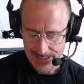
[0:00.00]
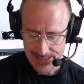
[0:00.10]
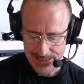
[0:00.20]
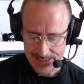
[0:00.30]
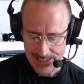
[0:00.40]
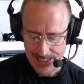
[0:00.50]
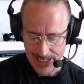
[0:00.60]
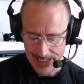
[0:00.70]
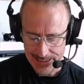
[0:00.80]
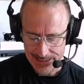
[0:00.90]
This is the
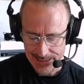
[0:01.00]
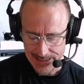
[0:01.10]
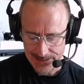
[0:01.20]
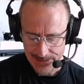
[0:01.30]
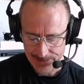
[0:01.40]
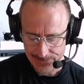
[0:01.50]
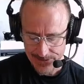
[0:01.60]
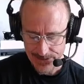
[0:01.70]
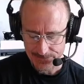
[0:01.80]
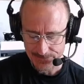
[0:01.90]
idea of
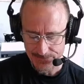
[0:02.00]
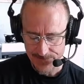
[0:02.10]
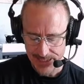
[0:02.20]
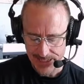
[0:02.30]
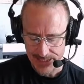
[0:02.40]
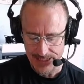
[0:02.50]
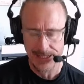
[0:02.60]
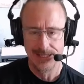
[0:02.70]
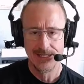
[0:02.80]
infinity.